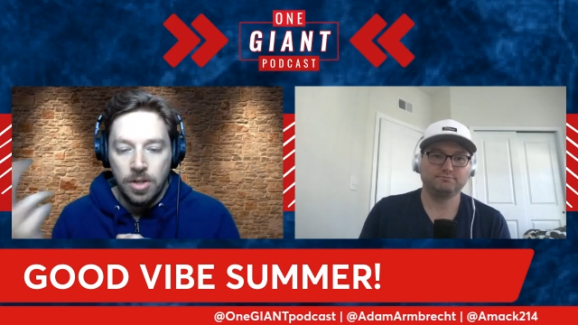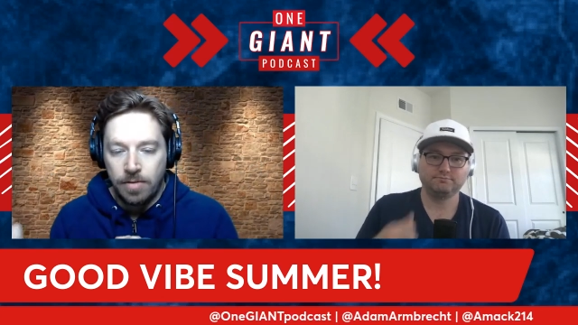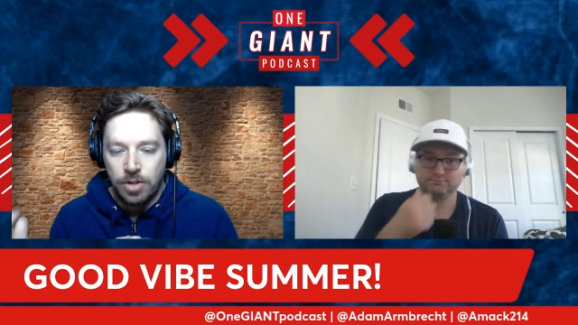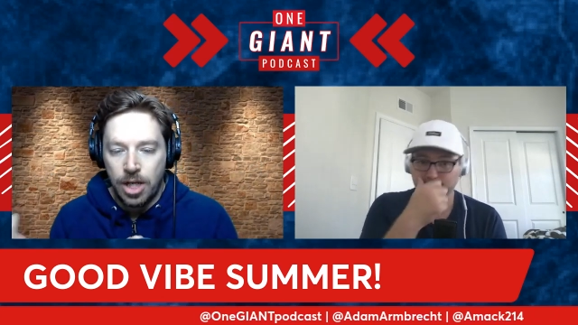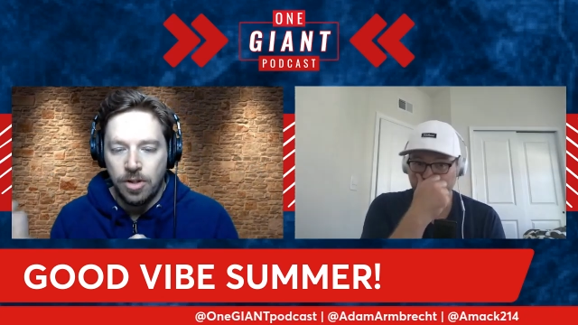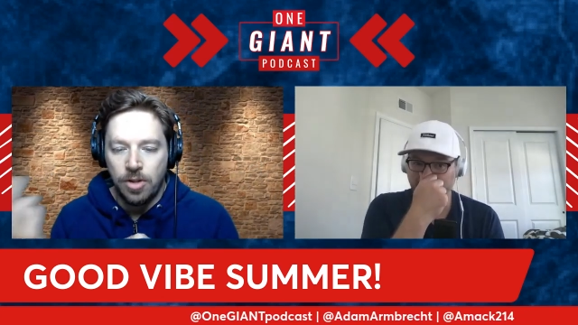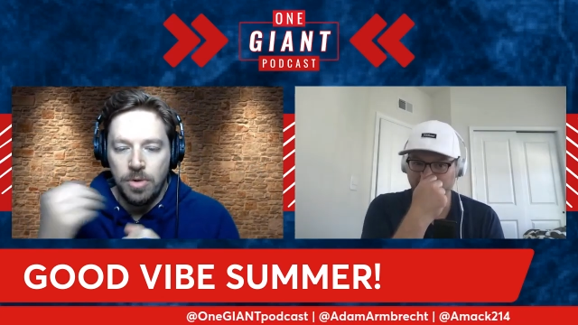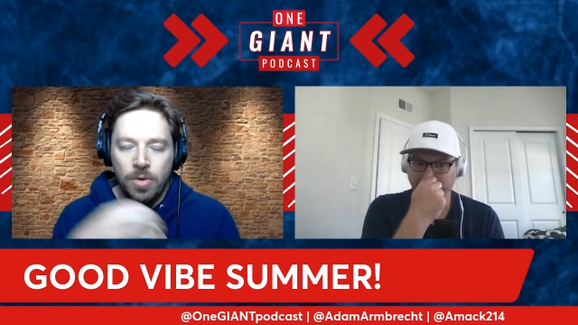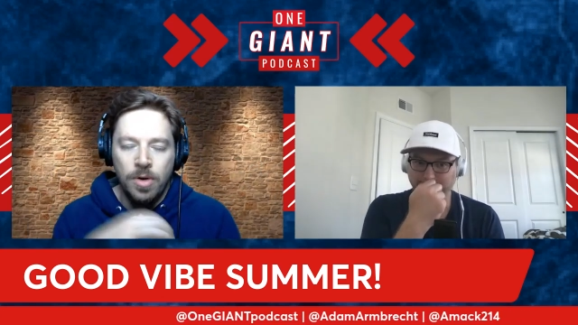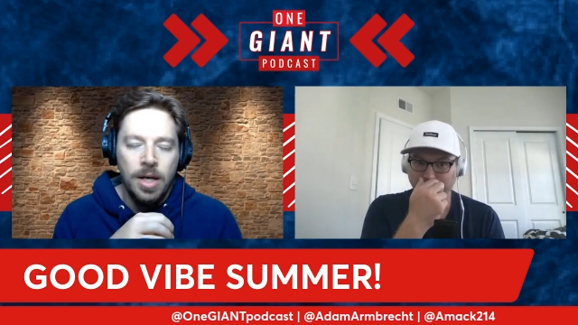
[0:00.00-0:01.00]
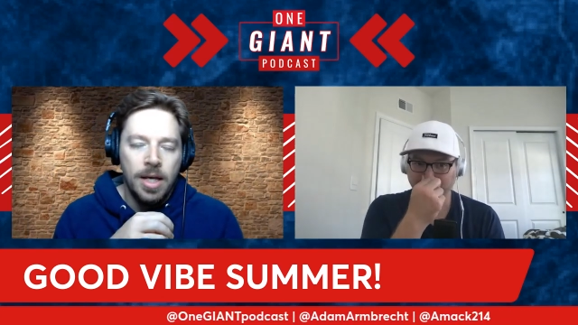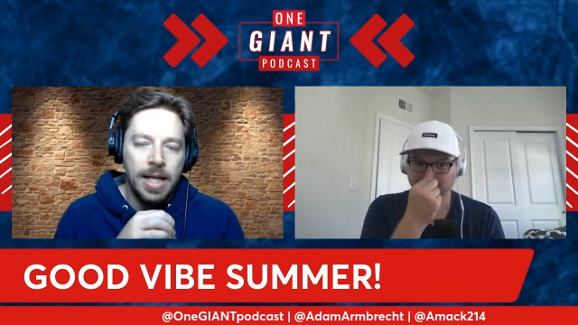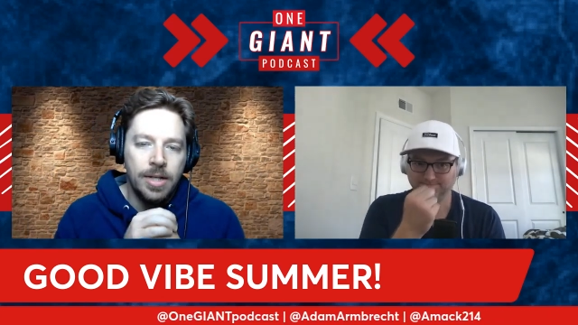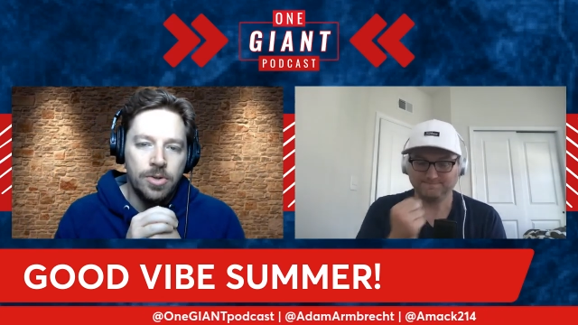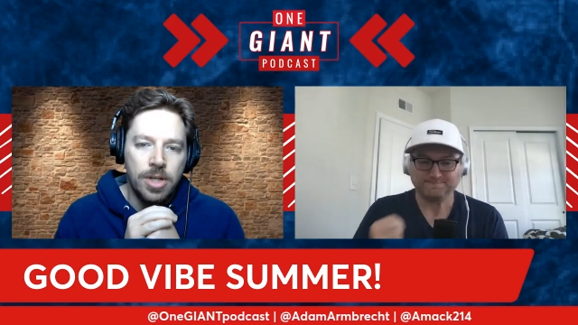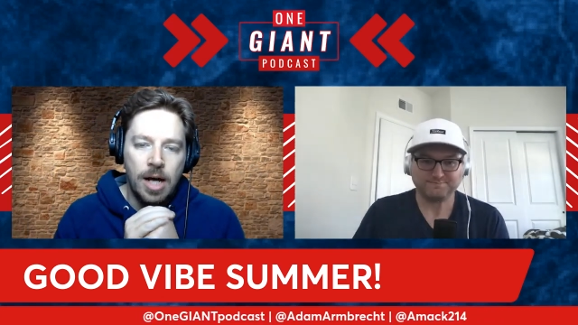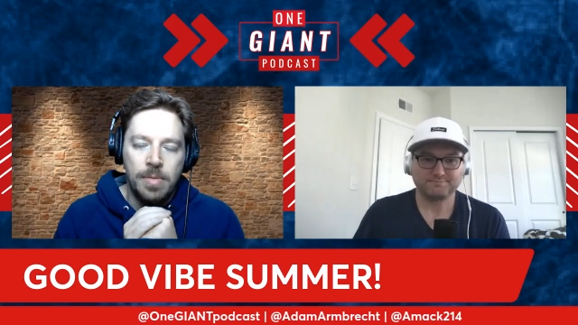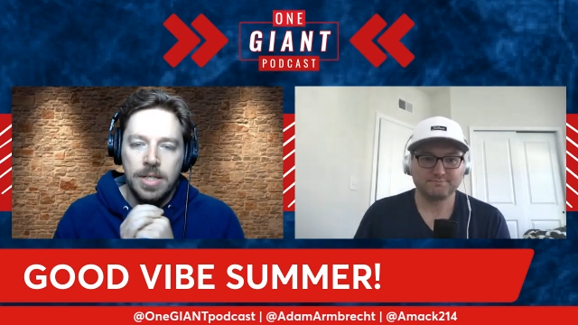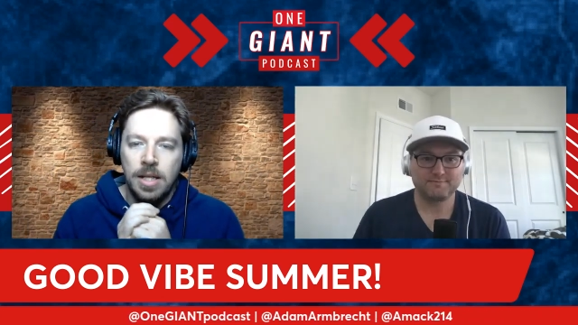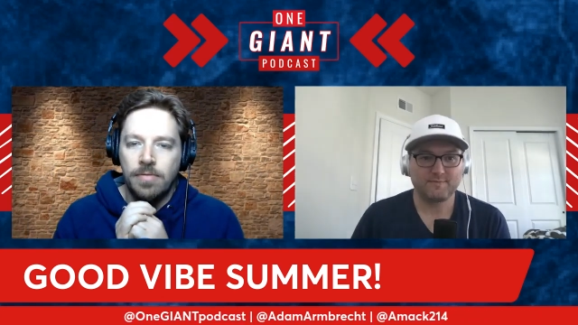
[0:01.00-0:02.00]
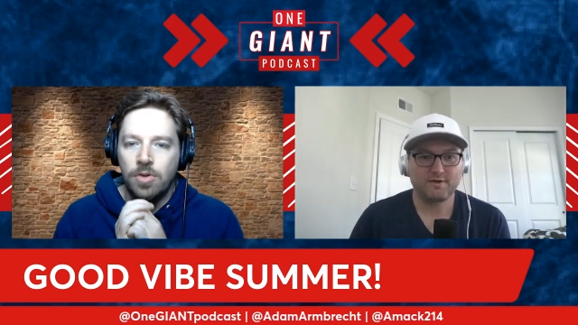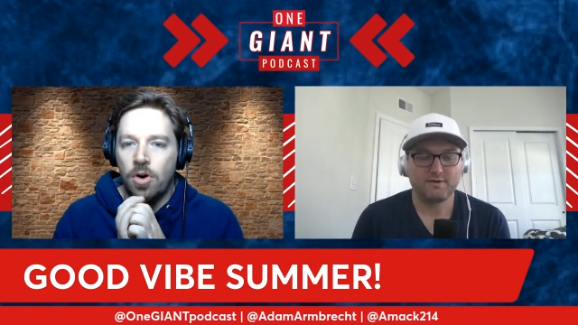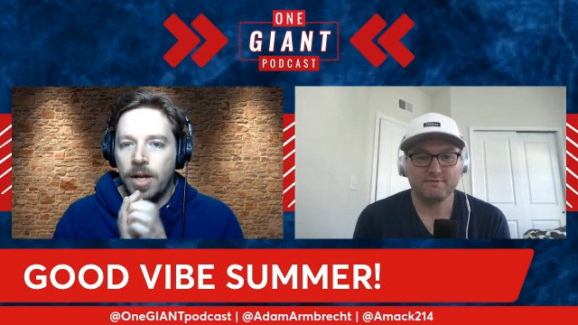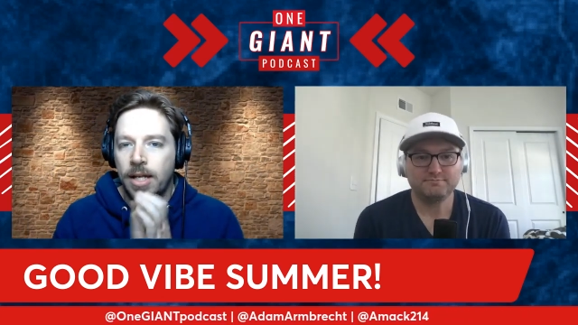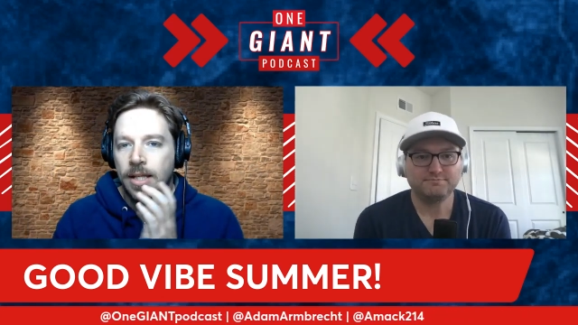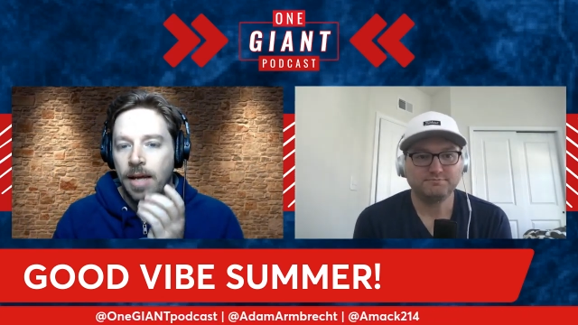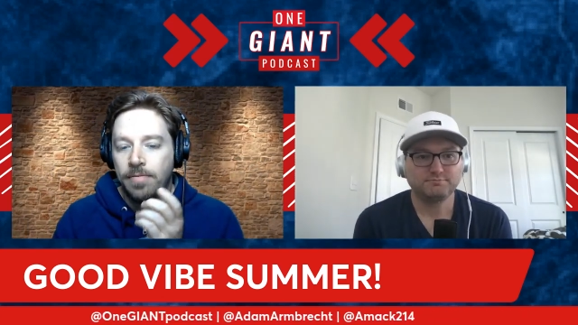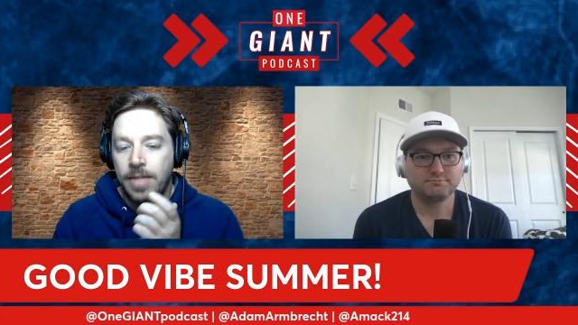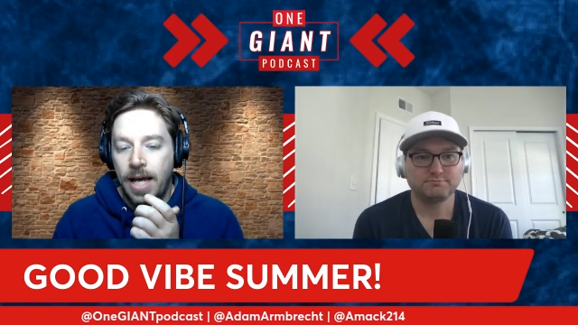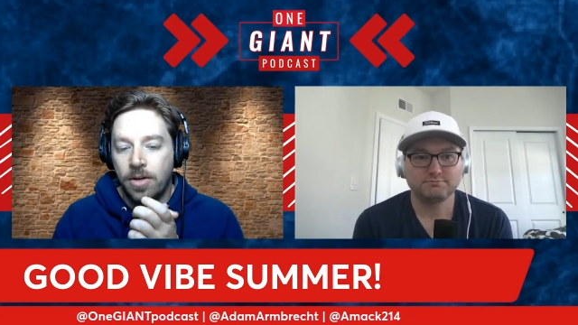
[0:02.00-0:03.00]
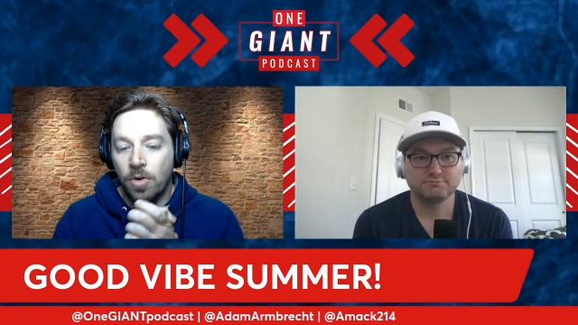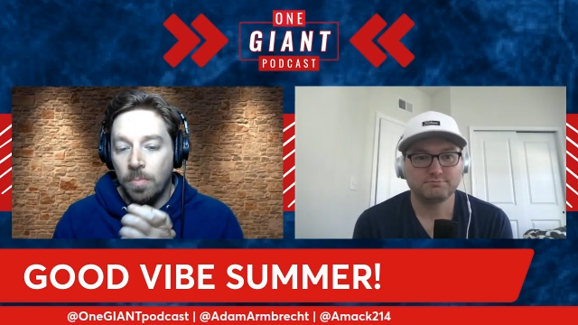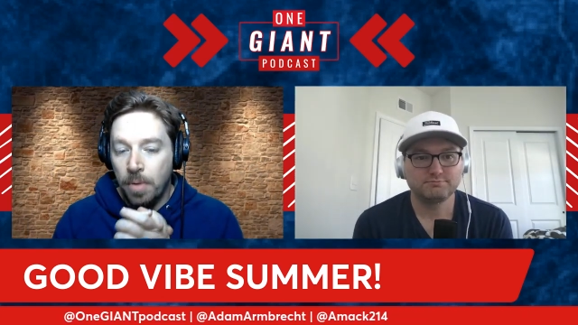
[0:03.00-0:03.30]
Speaker 1: You have Shane Lemieux and Andrew Thomas left guard and left tackle.